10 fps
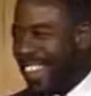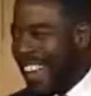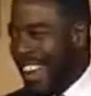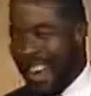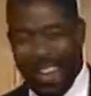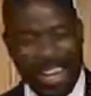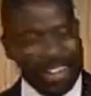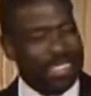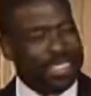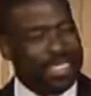All right.
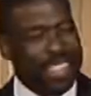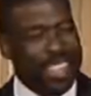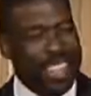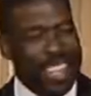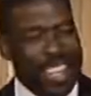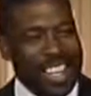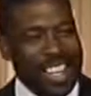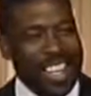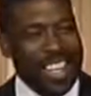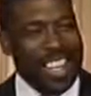
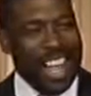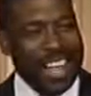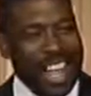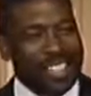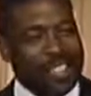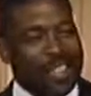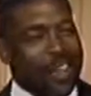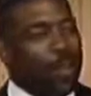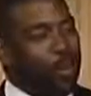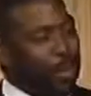I'd like to
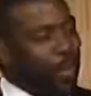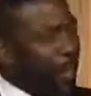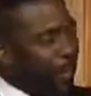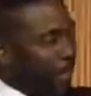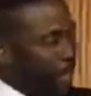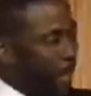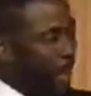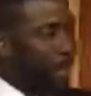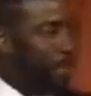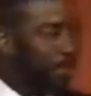talk with you this
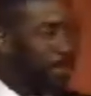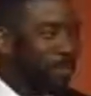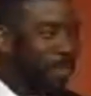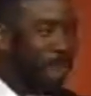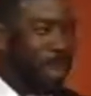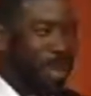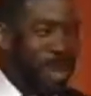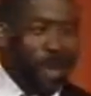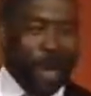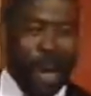evening
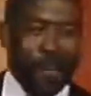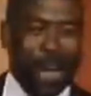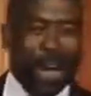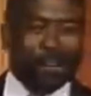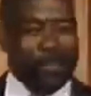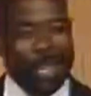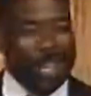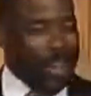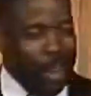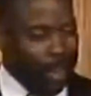about
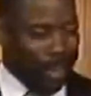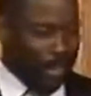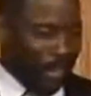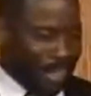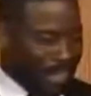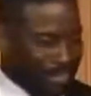being hungry.